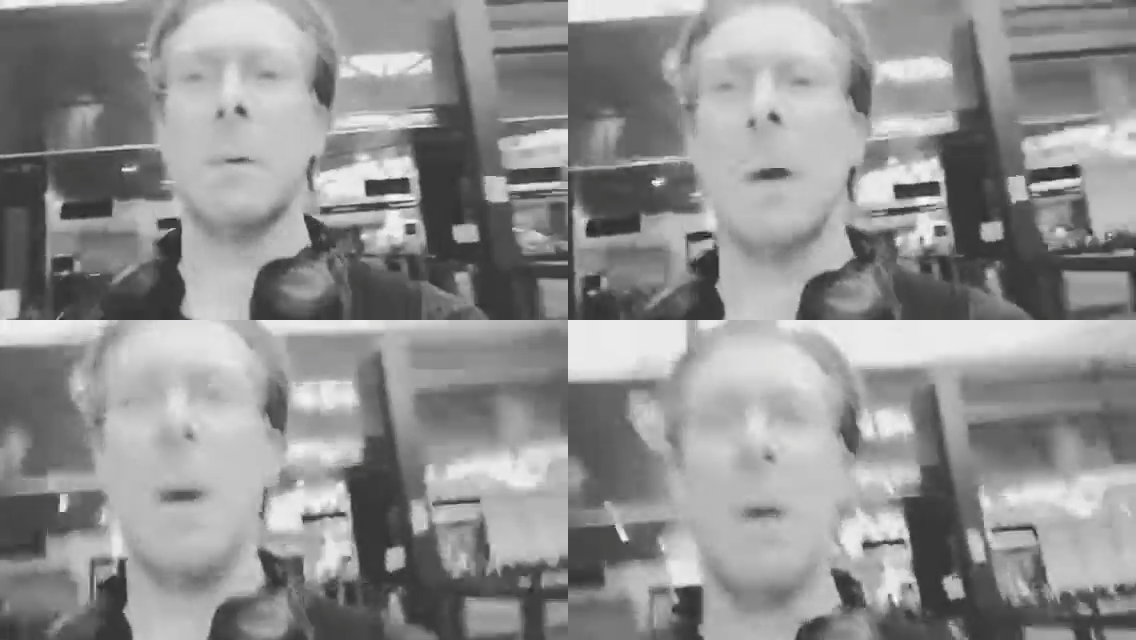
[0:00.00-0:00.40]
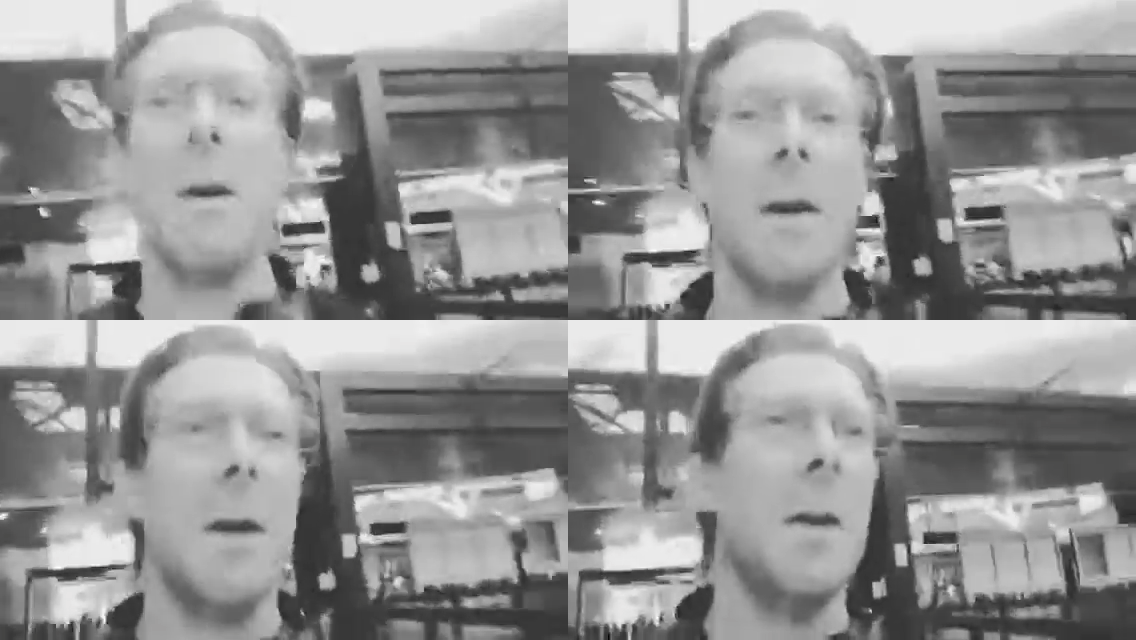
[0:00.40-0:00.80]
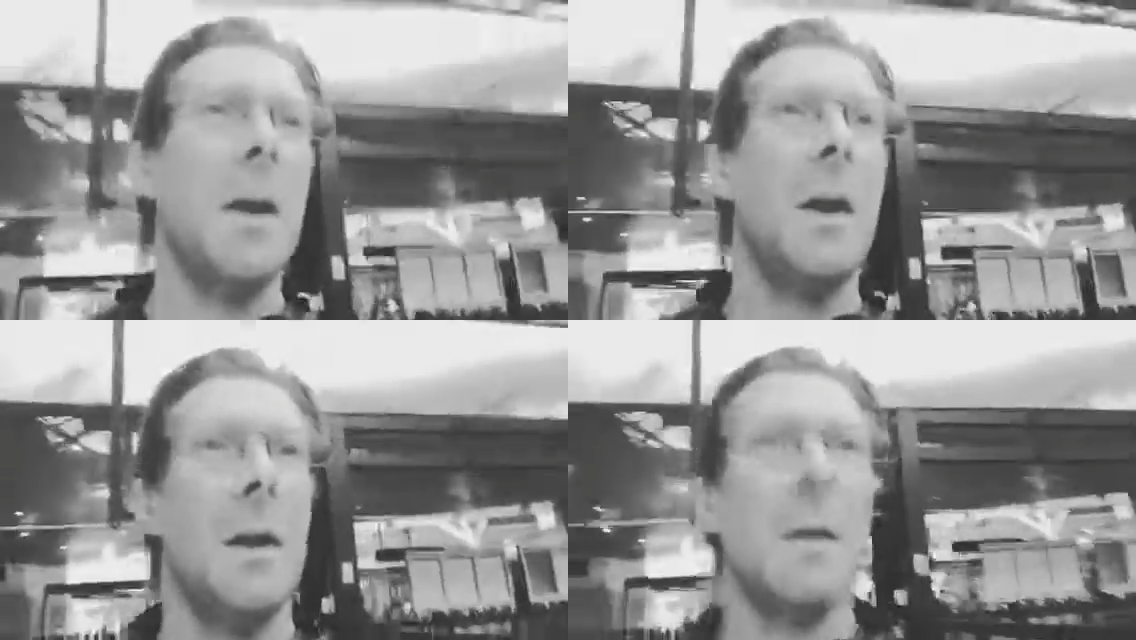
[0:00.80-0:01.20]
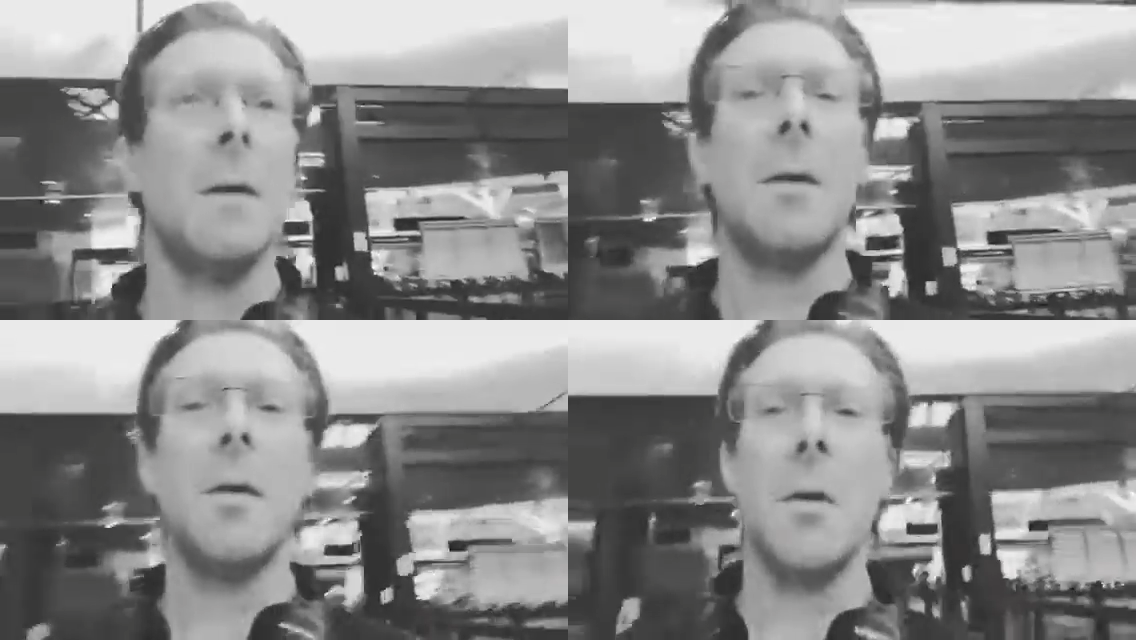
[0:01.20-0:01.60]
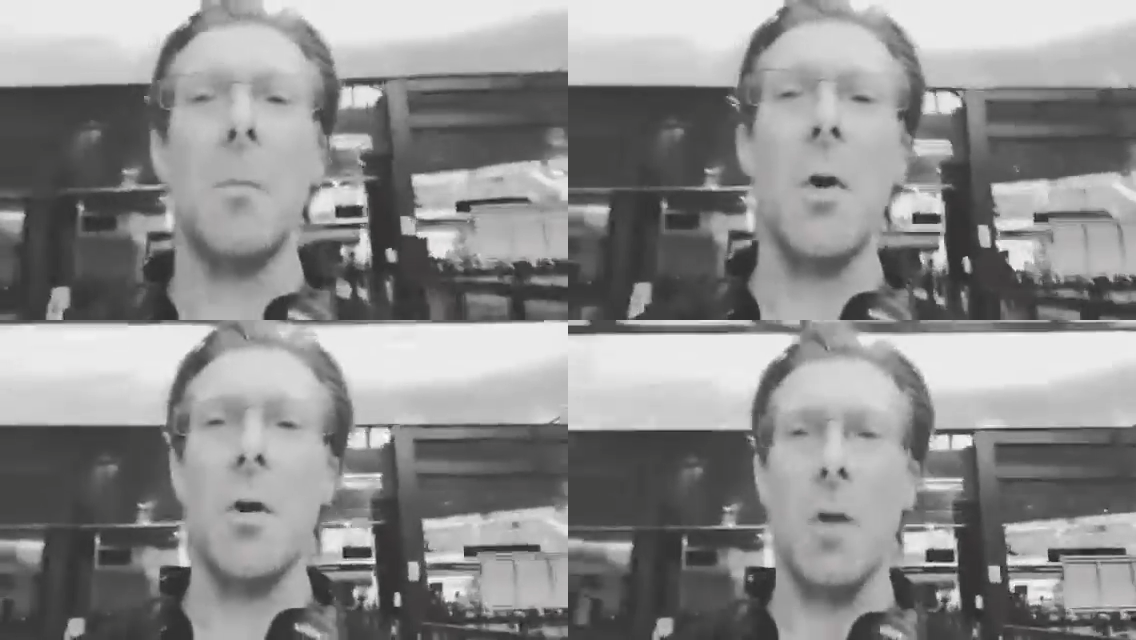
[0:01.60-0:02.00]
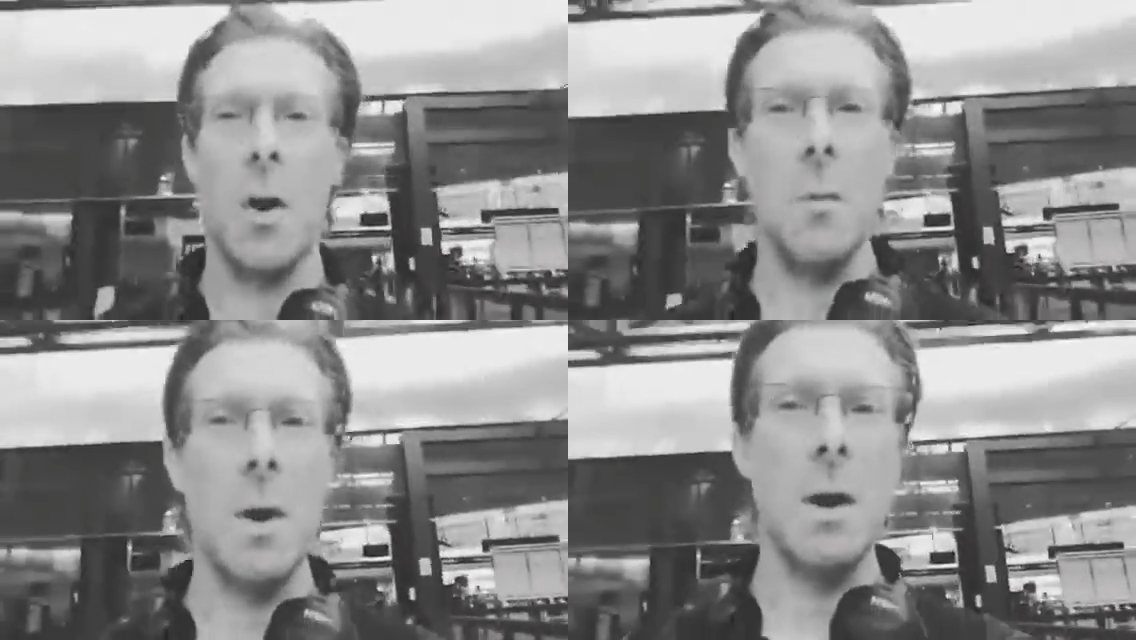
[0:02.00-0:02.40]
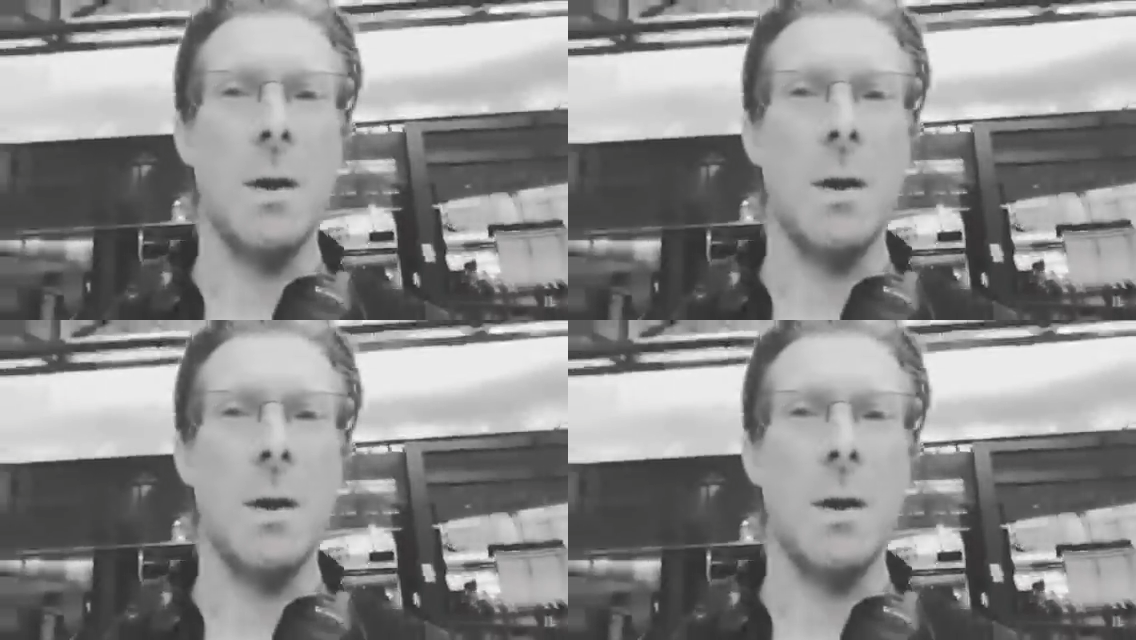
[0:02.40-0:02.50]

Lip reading: How are you liking the monochrome?